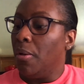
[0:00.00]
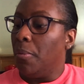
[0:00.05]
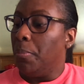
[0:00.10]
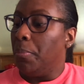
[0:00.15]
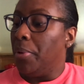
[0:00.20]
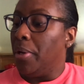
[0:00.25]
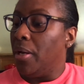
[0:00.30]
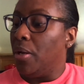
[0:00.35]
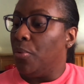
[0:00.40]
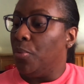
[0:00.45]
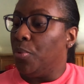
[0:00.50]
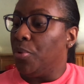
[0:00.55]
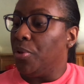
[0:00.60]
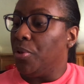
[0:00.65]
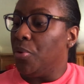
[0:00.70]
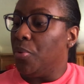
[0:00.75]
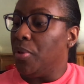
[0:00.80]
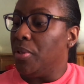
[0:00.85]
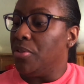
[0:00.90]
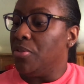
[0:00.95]
But we're
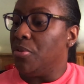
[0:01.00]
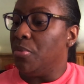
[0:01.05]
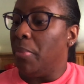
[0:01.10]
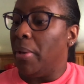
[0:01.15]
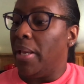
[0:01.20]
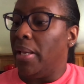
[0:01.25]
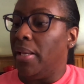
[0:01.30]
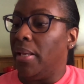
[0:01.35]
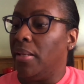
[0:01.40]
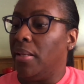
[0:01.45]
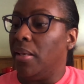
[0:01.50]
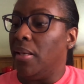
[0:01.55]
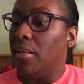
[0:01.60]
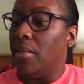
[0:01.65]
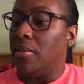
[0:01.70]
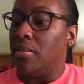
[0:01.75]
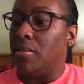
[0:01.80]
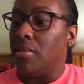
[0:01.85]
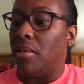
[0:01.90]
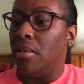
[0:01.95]
going to make it
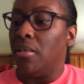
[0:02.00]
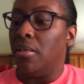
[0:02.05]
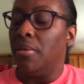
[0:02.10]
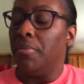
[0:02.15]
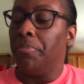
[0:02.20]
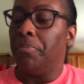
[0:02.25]
easy.